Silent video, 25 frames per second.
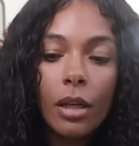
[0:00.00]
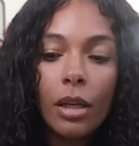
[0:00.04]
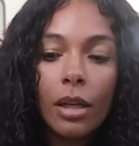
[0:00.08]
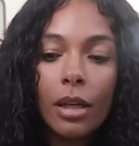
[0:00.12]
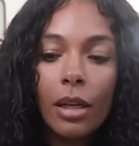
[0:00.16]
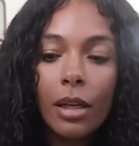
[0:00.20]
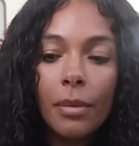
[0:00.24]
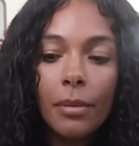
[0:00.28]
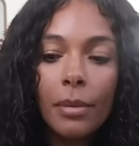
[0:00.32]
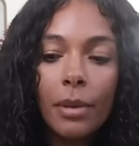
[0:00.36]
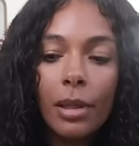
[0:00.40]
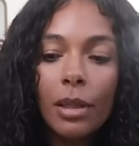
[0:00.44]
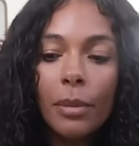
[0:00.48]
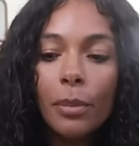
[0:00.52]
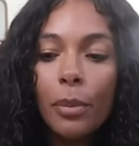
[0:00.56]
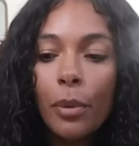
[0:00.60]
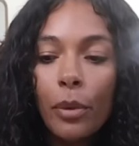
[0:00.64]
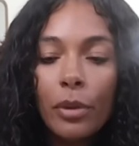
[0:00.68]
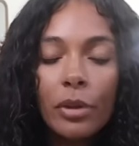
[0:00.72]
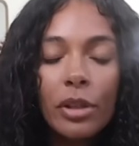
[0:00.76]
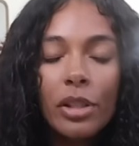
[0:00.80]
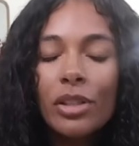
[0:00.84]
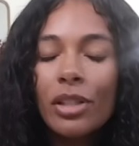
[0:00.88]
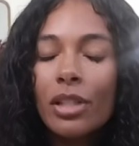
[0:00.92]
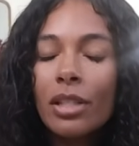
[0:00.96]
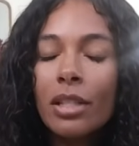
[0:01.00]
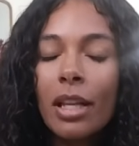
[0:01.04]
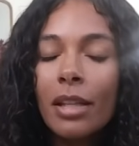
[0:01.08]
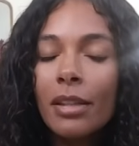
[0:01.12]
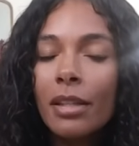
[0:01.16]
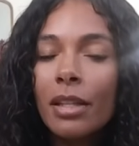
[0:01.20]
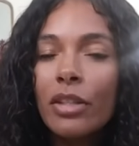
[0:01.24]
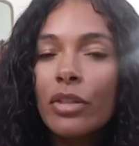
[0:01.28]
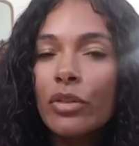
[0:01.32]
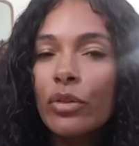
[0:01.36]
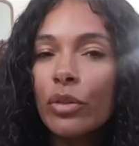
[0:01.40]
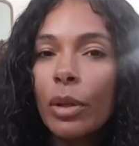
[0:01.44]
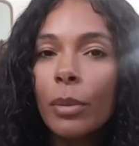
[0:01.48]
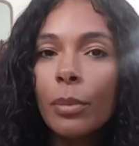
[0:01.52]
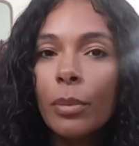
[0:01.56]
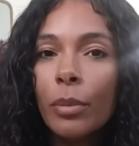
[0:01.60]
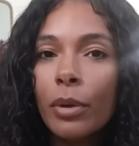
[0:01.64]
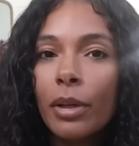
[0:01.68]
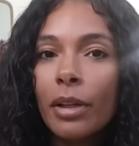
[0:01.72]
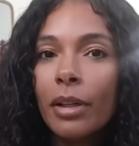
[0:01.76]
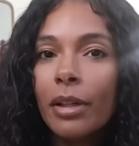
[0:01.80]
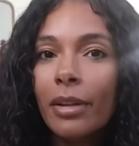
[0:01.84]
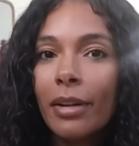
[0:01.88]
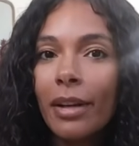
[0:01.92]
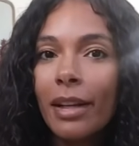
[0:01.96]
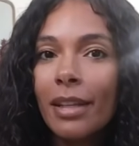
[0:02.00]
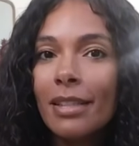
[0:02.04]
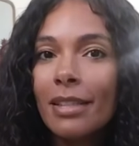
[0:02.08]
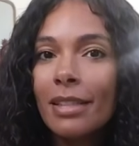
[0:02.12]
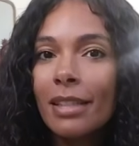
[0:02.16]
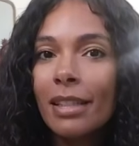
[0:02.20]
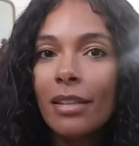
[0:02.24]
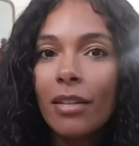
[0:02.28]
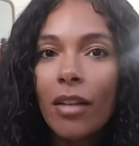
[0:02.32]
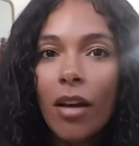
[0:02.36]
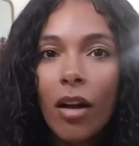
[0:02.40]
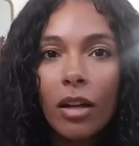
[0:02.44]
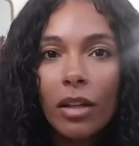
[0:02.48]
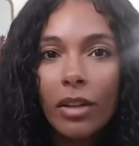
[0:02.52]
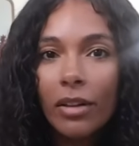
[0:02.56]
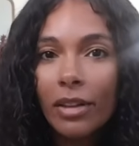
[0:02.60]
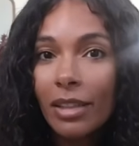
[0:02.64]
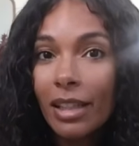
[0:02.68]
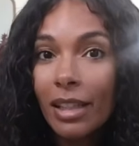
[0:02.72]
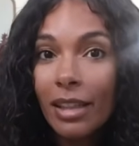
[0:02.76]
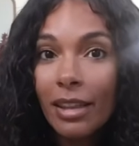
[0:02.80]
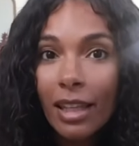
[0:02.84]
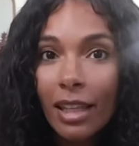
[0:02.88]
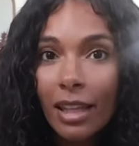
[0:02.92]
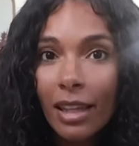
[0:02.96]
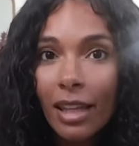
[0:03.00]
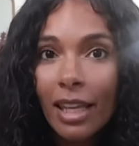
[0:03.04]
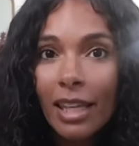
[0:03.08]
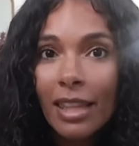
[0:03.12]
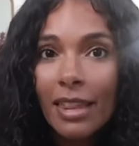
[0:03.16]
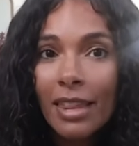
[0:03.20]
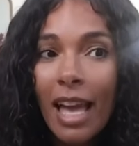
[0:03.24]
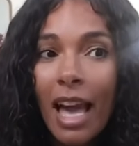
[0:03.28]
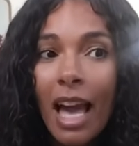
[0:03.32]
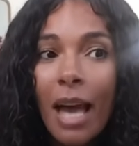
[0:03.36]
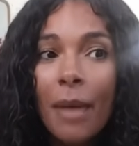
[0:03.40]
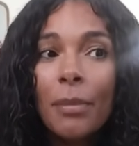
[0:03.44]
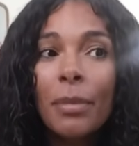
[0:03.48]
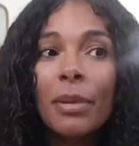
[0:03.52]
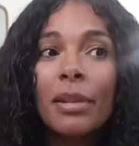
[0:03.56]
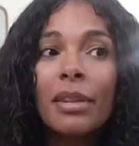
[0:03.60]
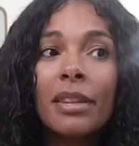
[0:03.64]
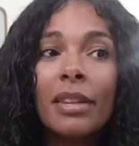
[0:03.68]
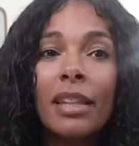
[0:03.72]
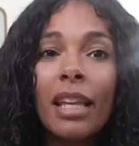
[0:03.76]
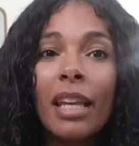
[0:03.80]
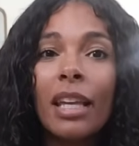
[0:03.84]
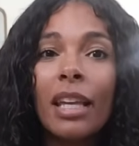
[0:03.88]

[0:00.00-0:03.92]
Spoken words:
And the portages on this trip weren't crazy long or anything like that, but